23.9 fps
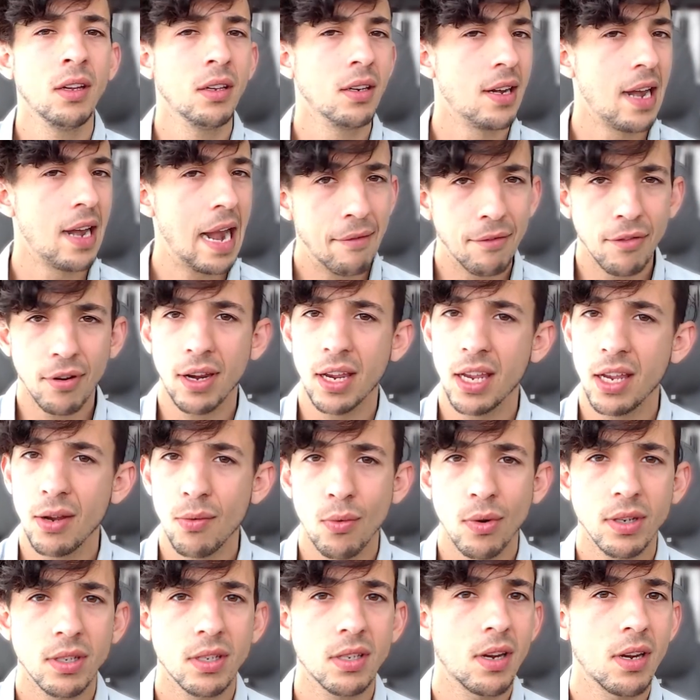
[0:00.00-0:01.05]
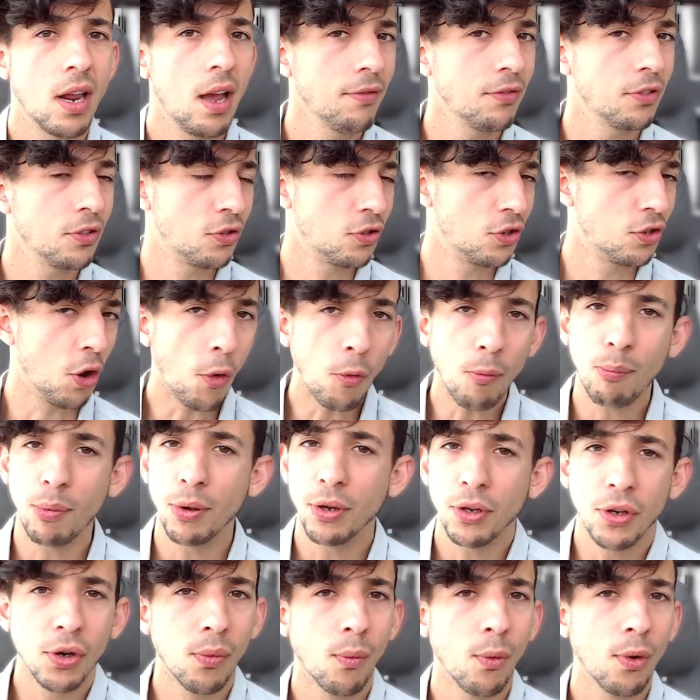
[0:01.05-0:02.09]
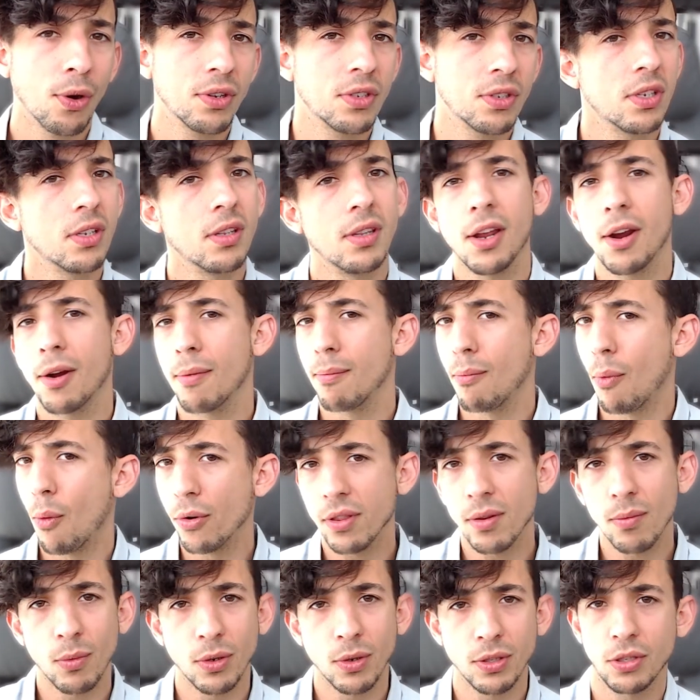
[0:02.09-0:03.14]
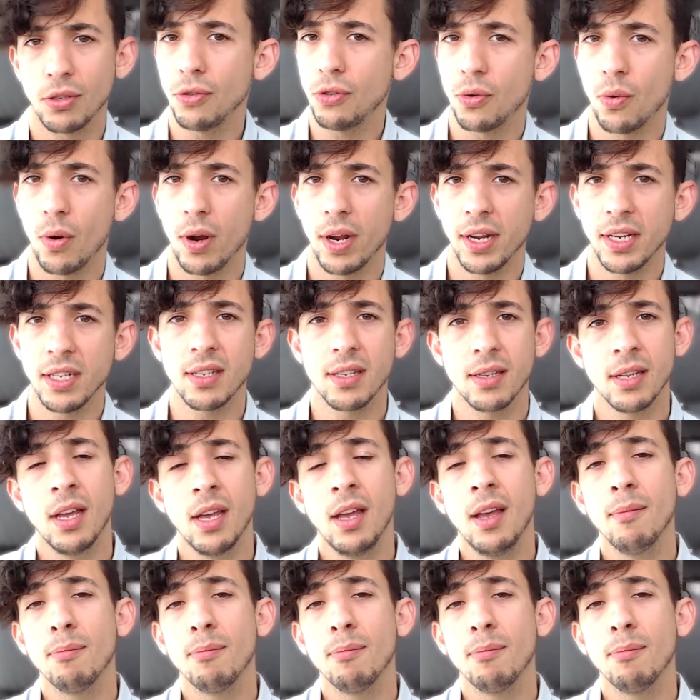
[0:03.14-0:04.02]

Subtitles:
Never keyword stuff, and don't put your words in there more than once or twice,